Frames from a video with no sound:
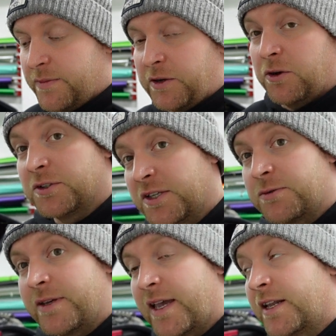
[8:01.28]
bank holiday
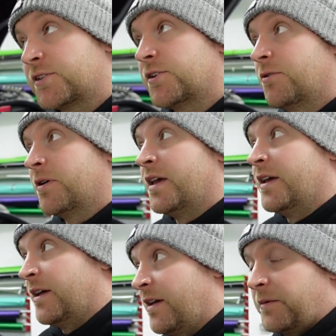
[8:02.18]
this weekend, so
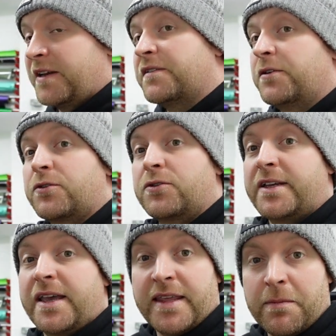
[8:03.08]
I'm definitely not going to
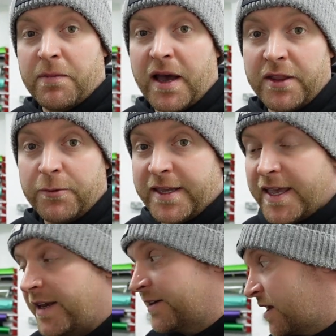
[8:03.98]
get them by the
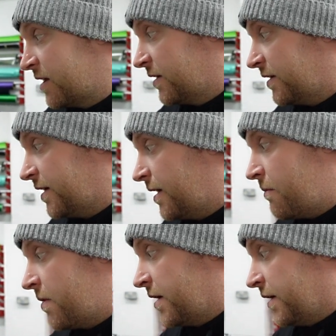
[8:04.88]
weekend.
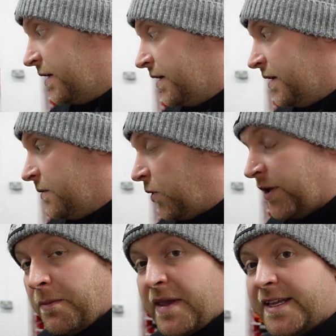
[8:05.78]
Um, but
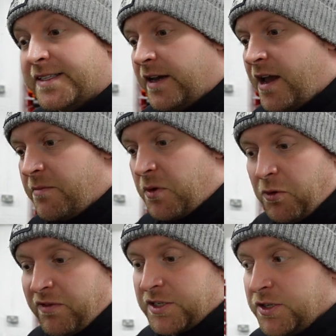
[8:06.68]
in the meantime,
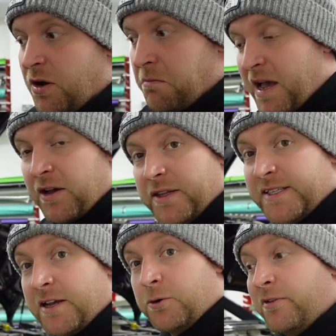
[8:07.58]
we've actually got Matt on the
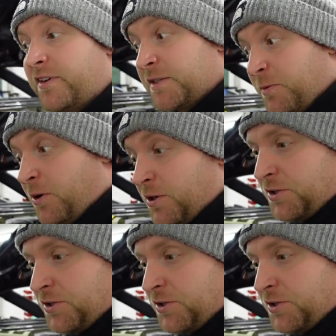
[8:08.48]
dyno with his Porsche,